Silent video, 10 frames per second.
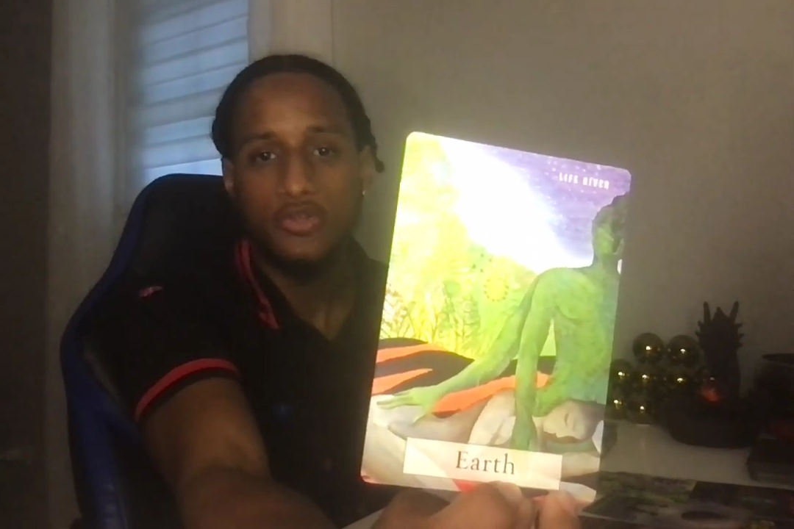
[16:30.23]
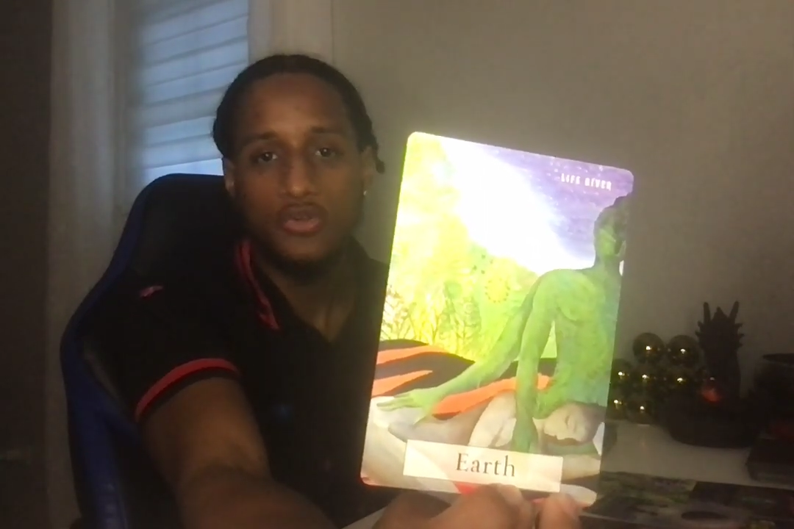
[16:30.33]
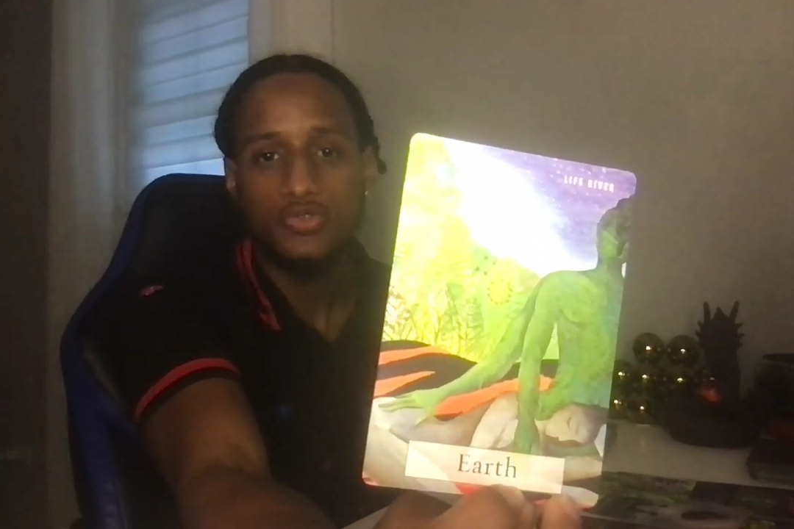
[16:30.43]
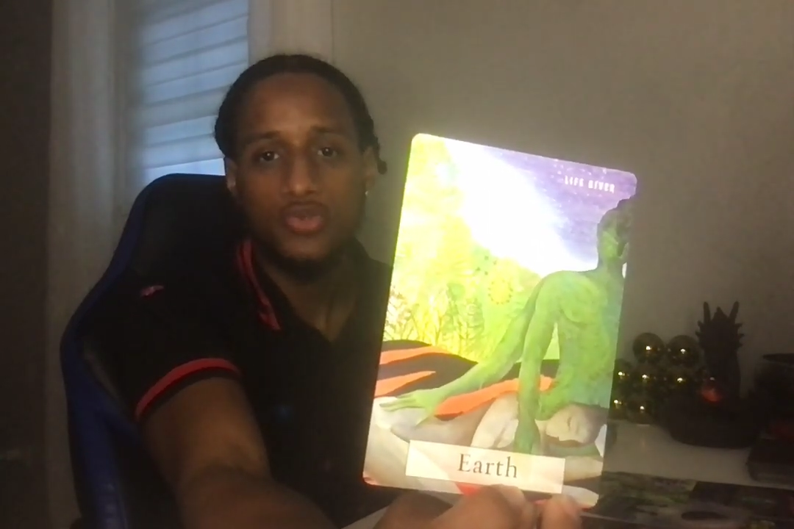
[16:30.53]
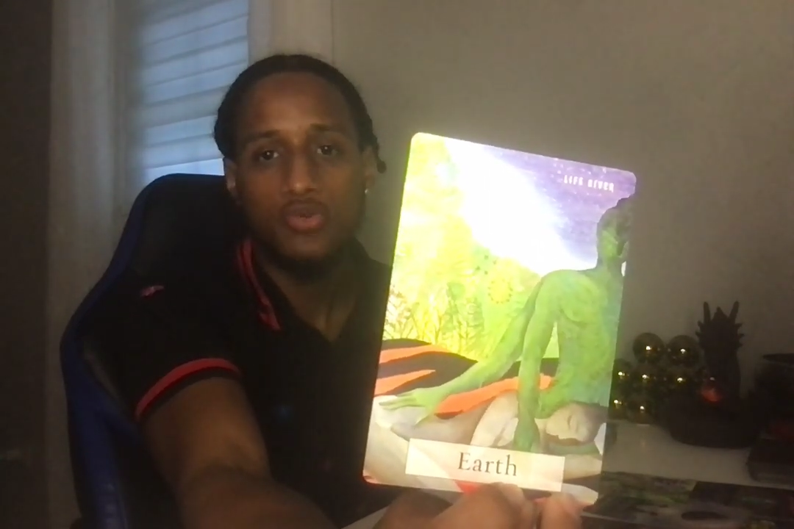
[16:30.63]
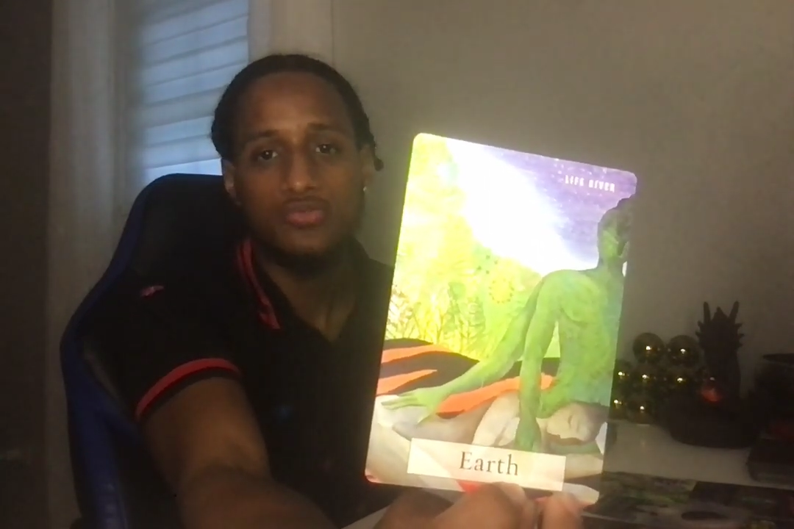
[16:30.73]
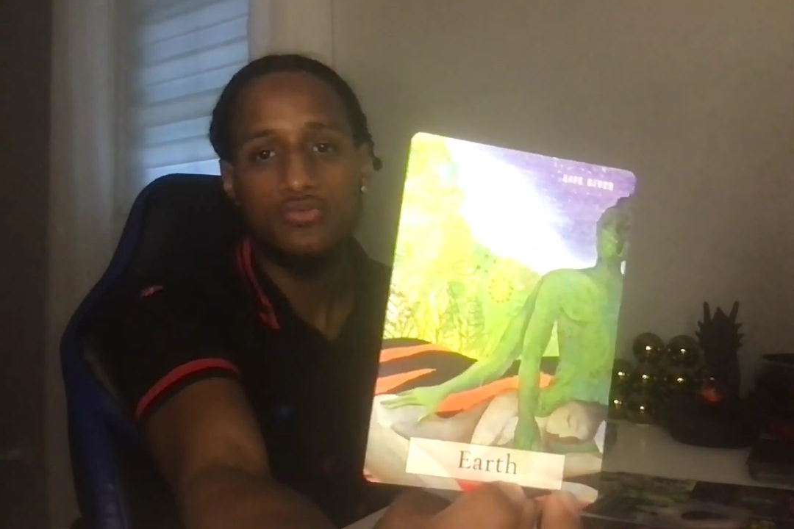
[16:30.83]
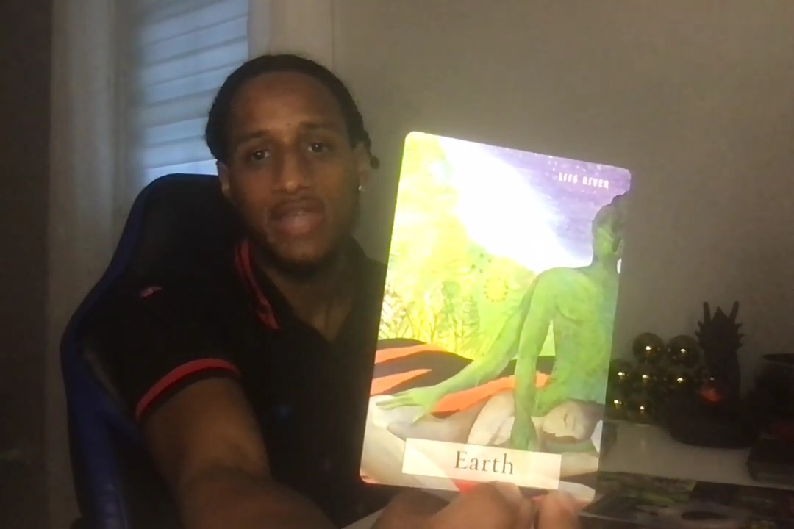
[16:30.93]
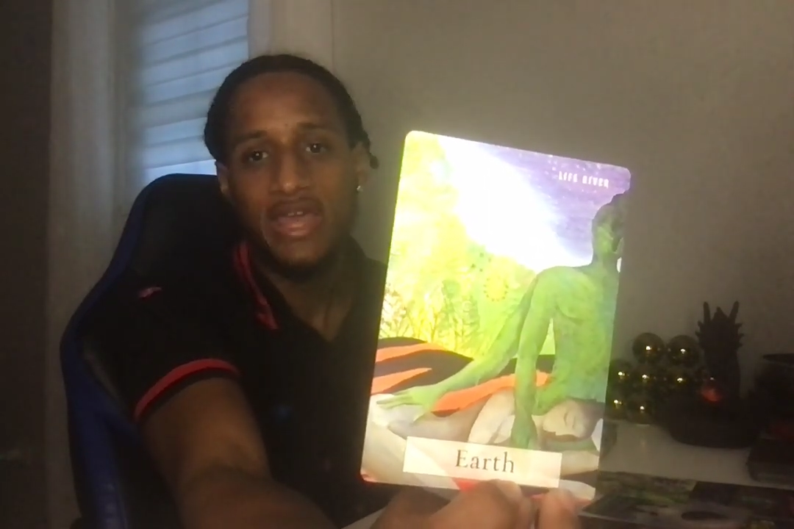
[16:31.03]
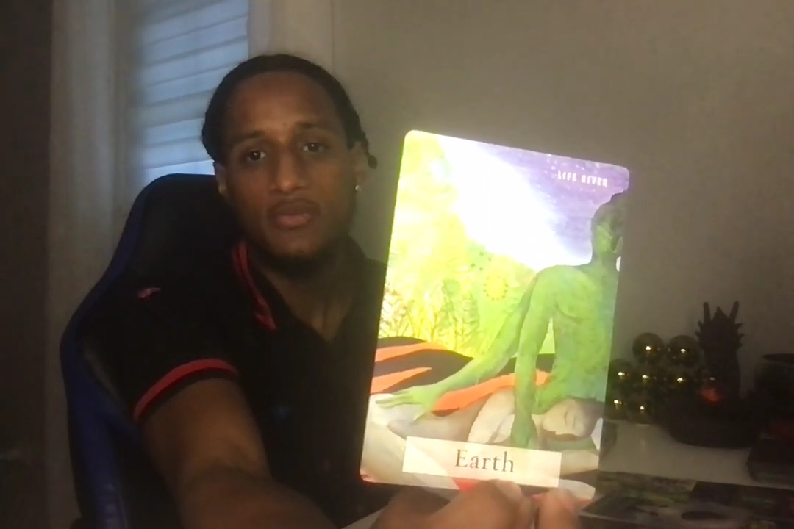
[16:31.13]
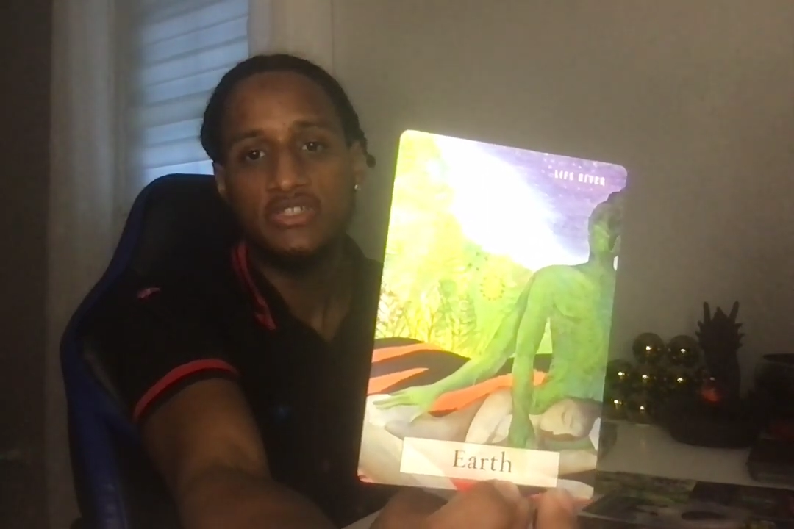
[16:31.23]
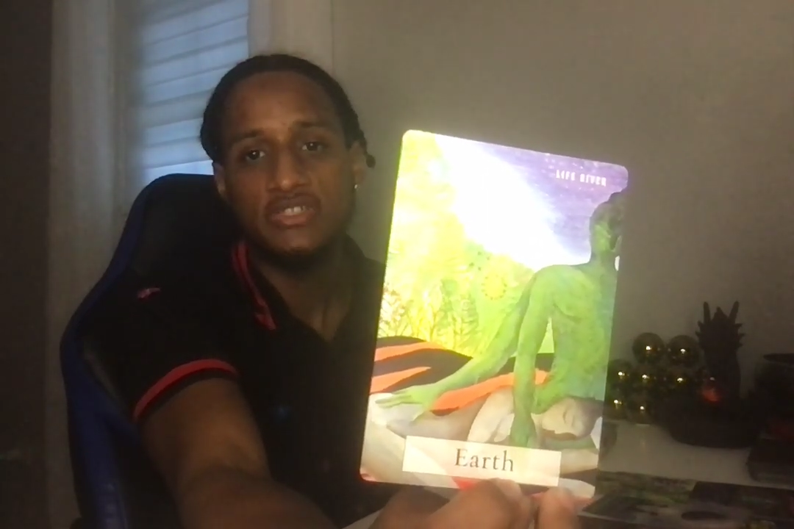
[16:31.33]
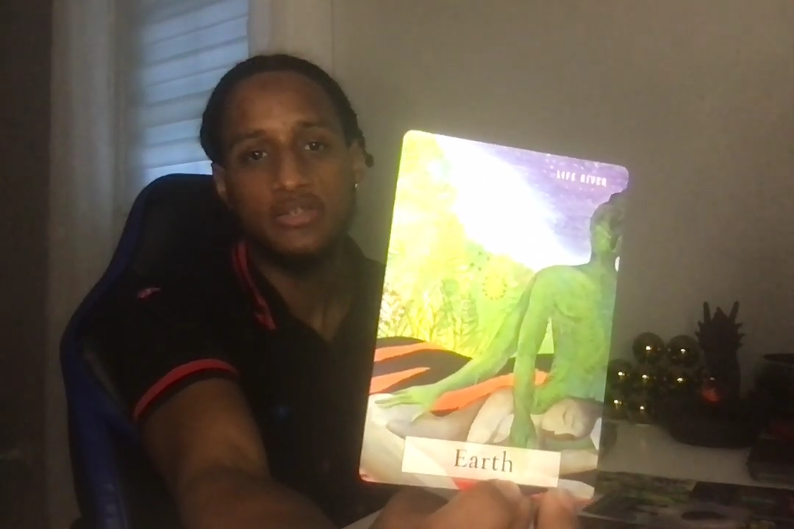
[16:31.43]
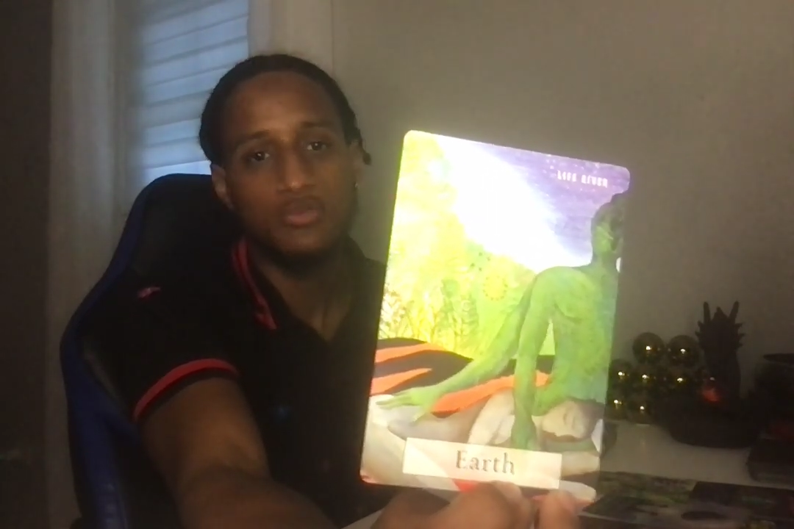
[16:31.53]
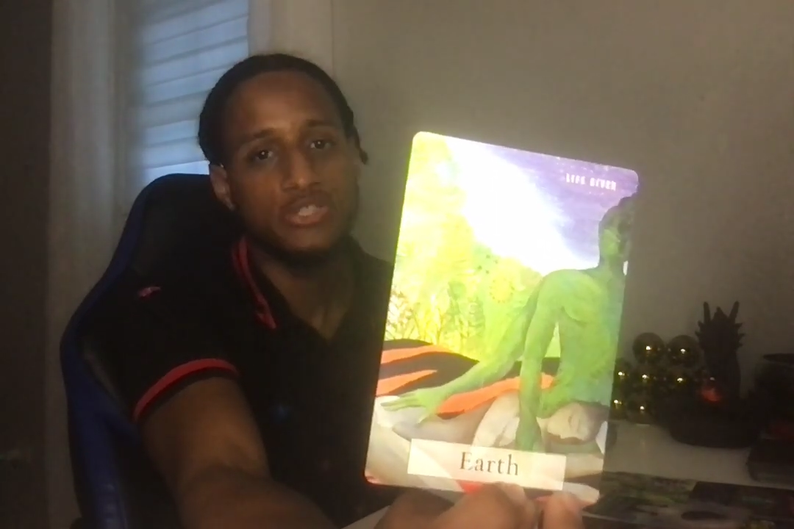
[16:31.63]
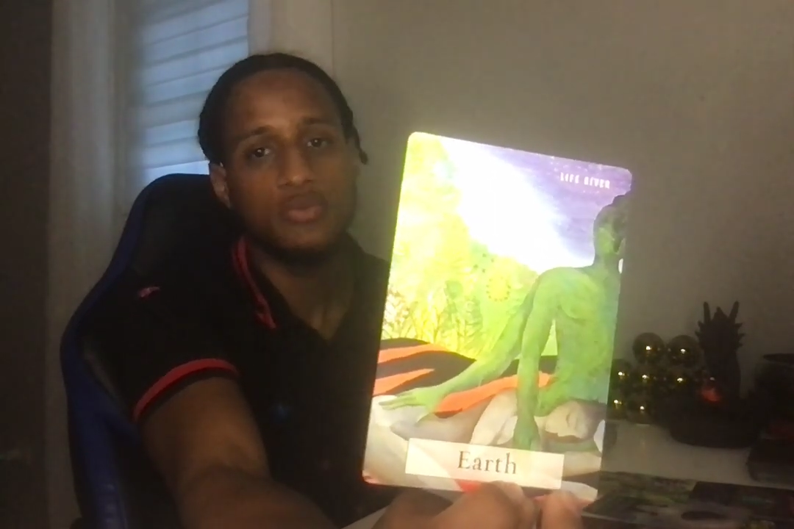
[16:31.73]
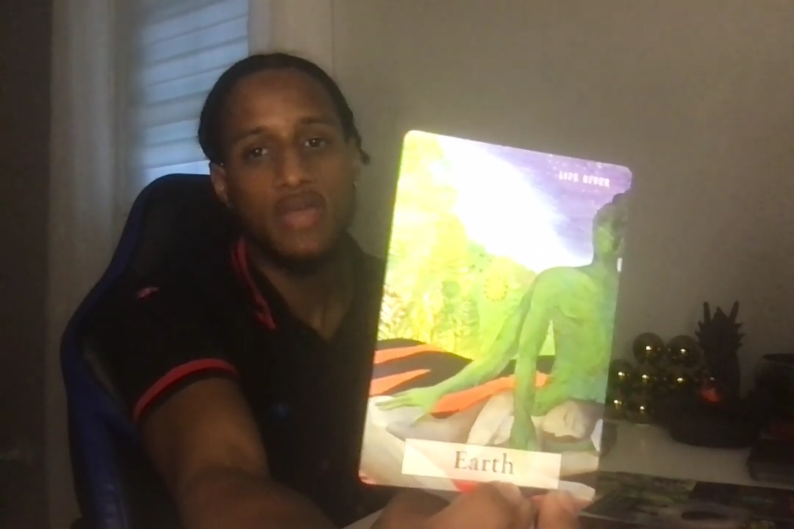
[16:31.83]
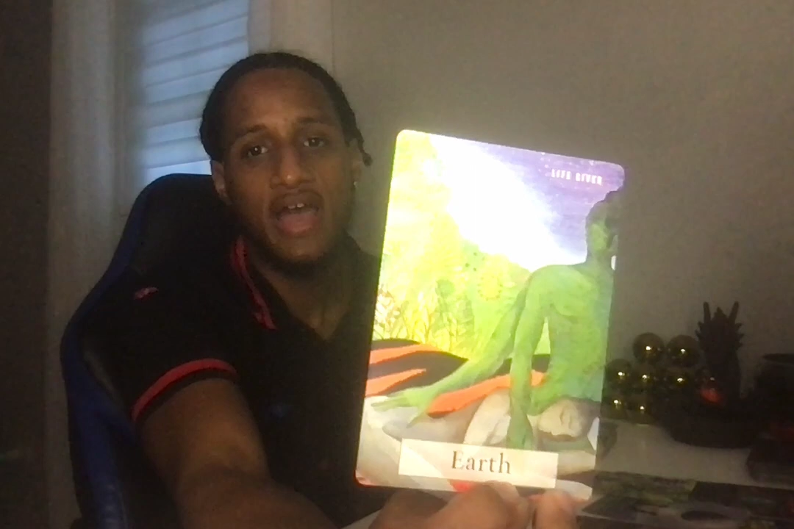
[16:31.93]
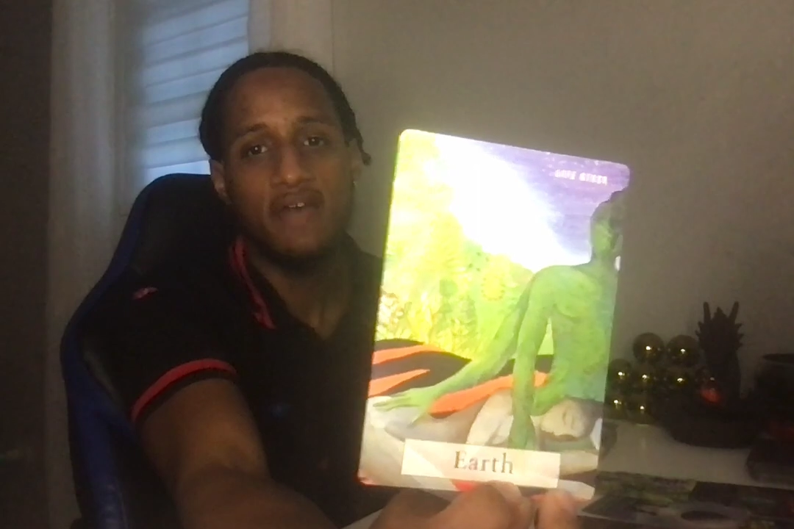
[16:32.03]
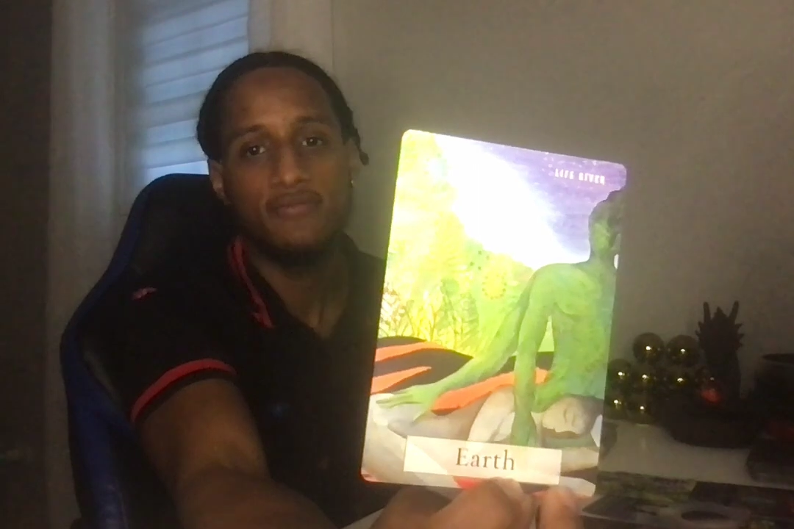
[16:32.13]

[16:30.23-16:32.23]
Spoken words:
talked through language, which we have